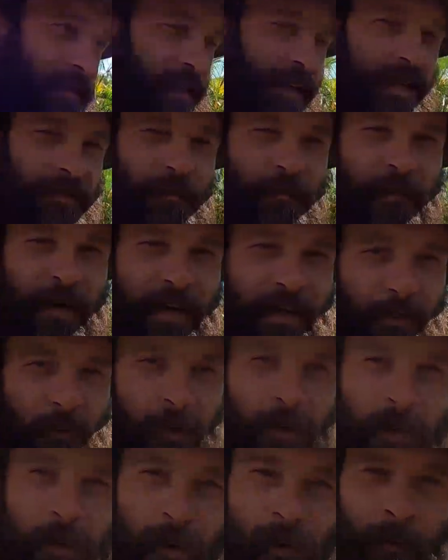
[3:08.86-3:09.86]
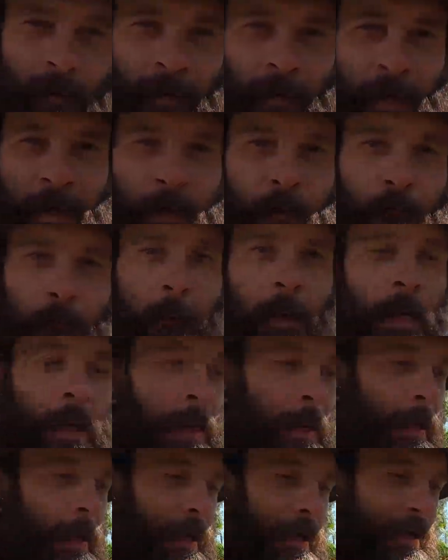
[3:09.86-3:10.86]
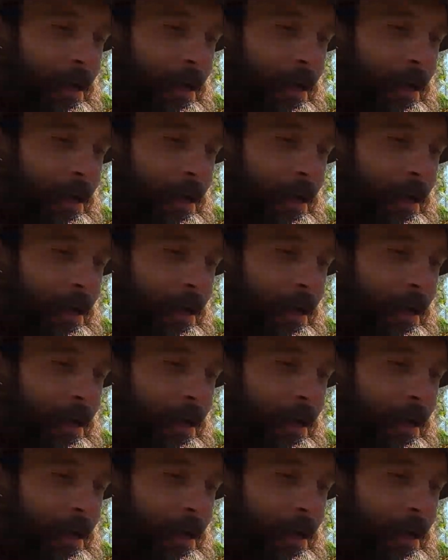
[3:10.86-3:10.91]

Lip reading: Takes me back to when I was a young buck.